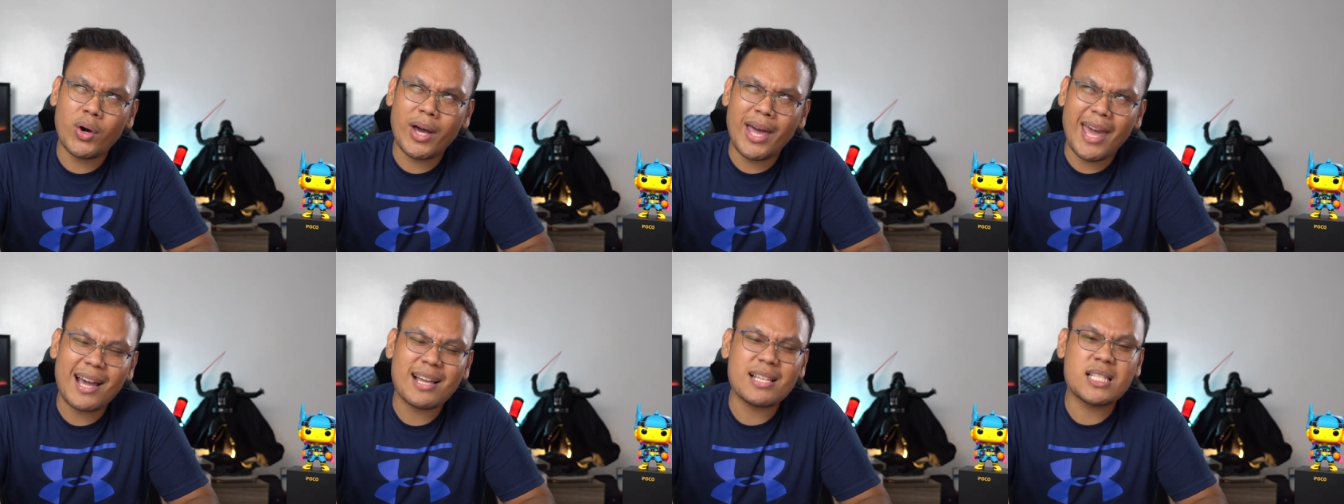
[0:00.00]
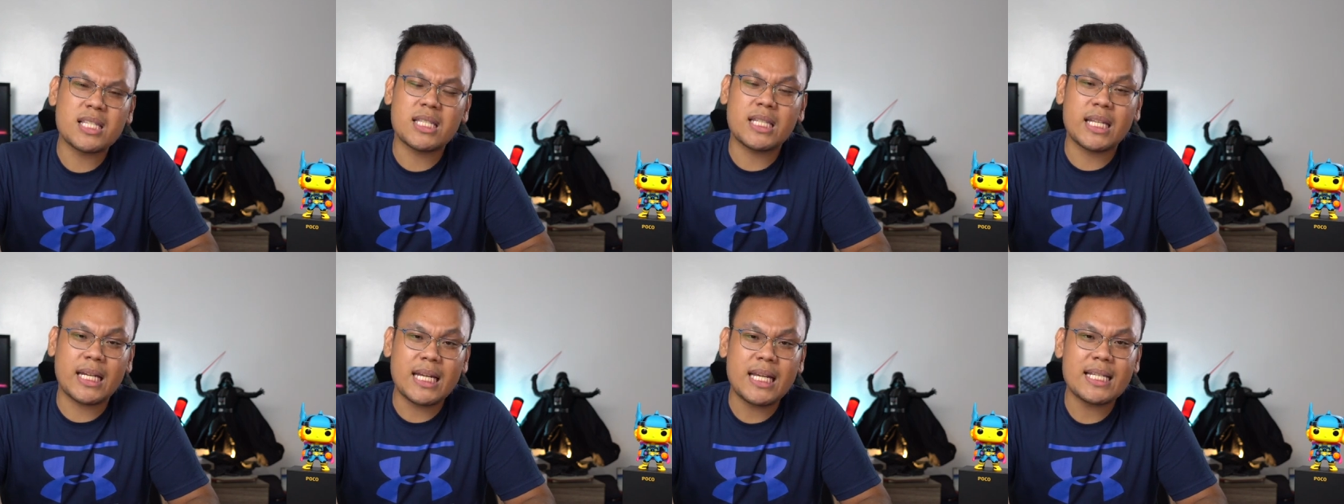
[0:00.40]

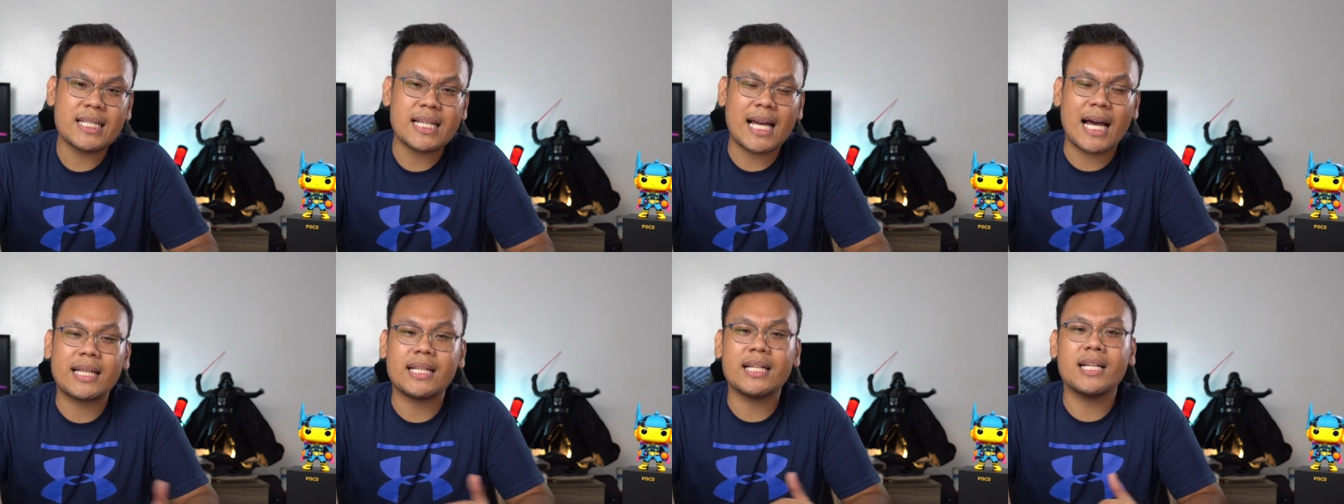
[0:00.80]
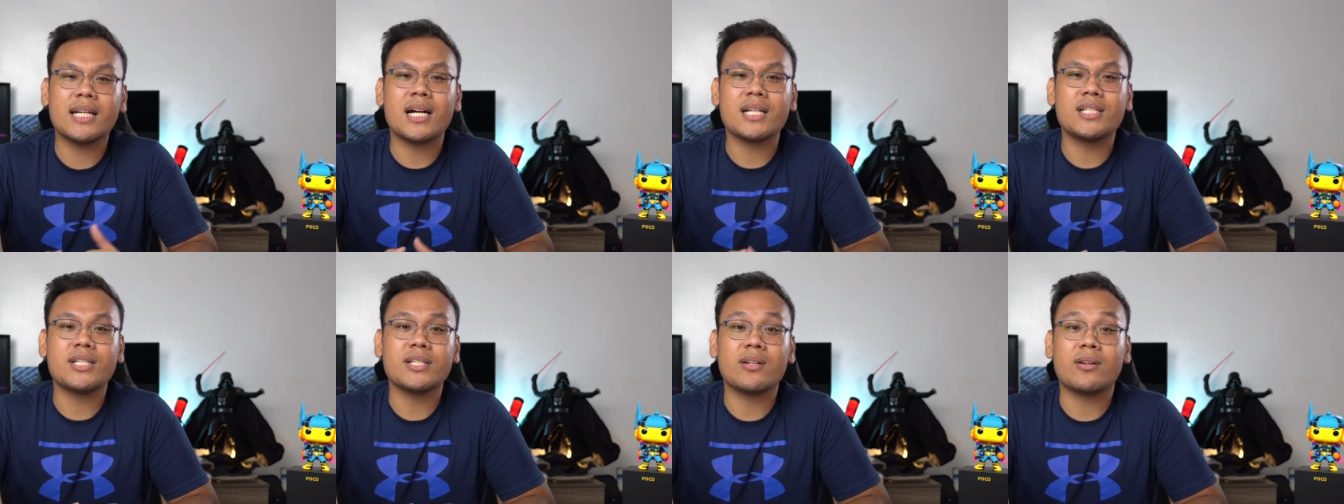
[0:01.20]
X3 sa ating
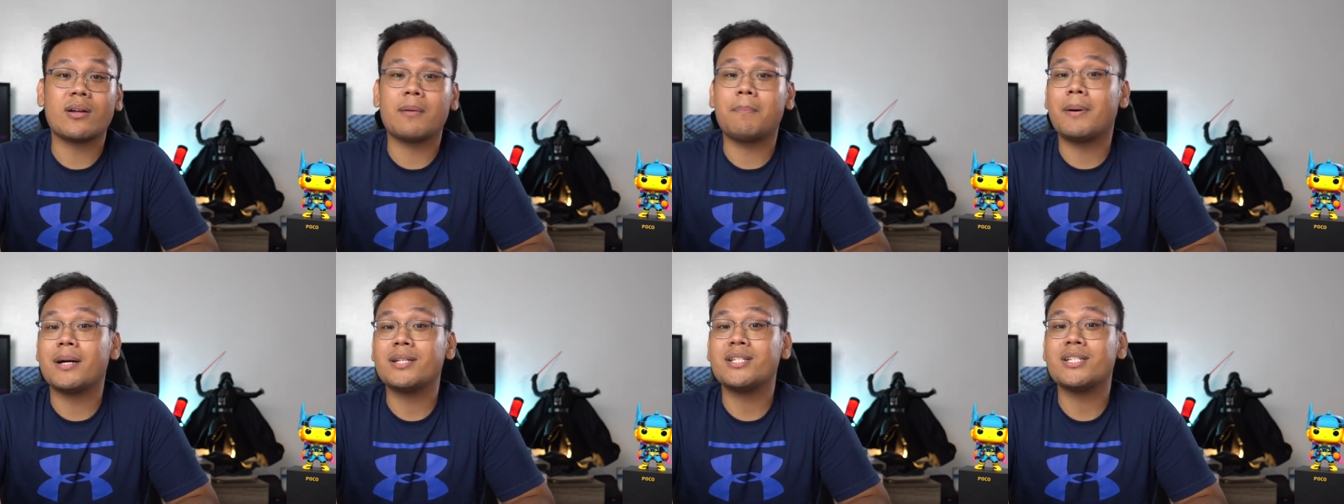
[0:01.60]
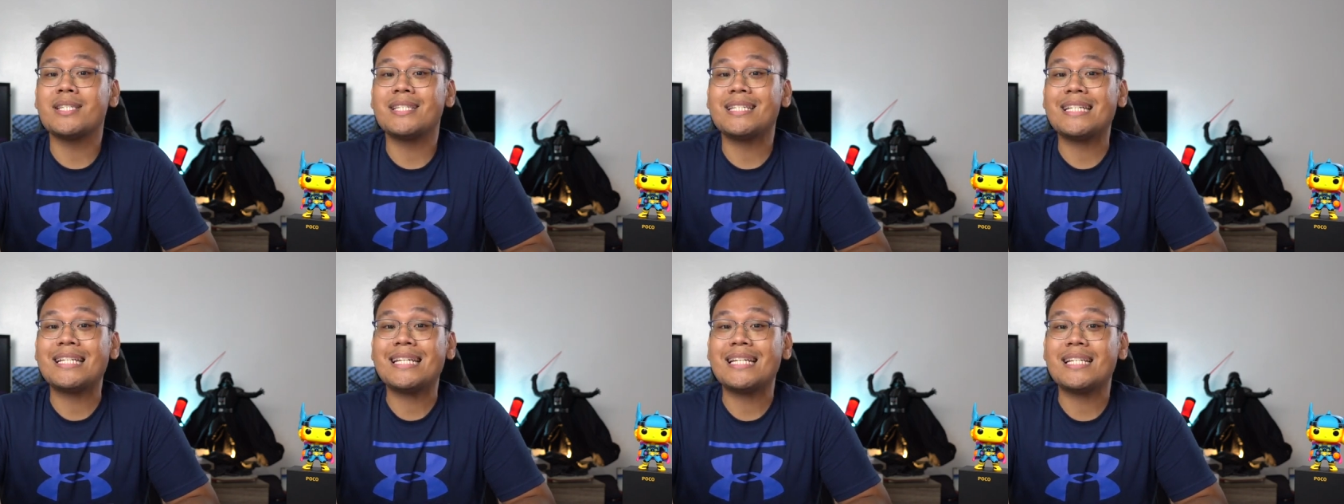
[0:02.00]
Gadget on a Budget
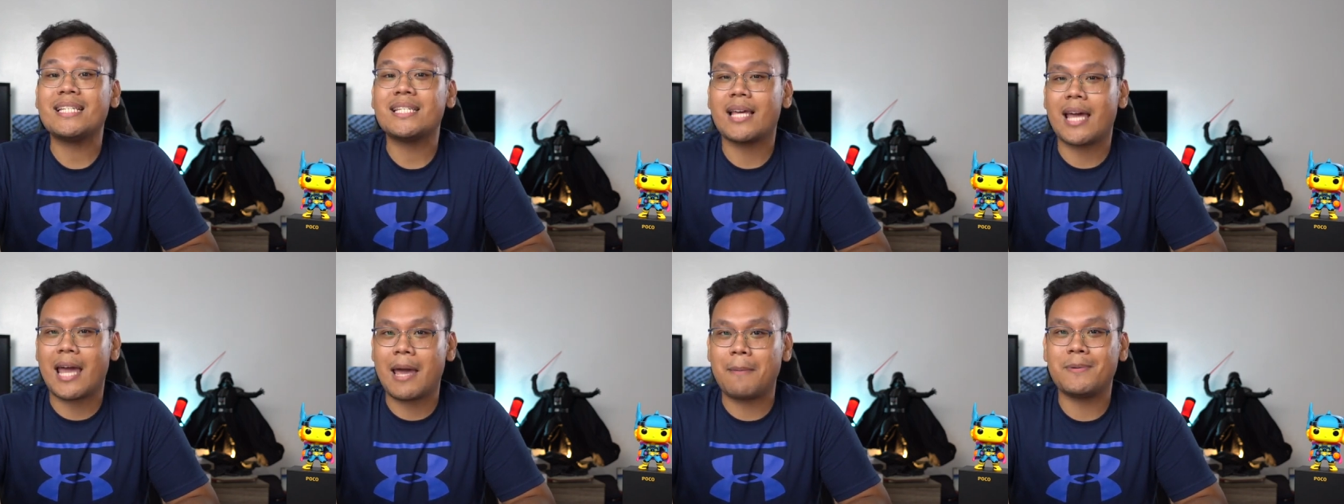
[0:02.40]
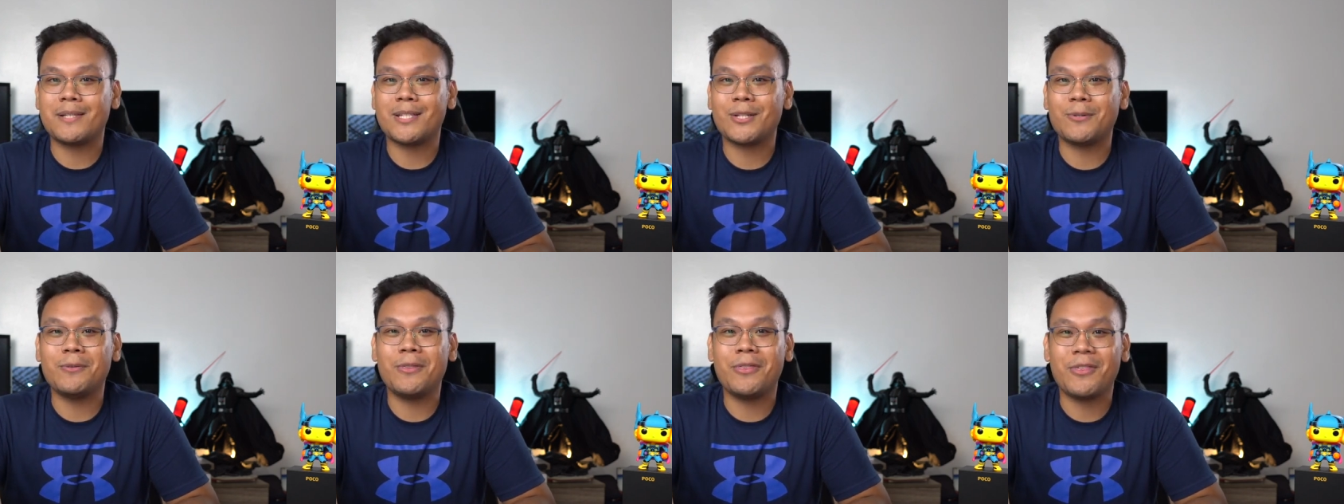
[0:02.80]
series, episode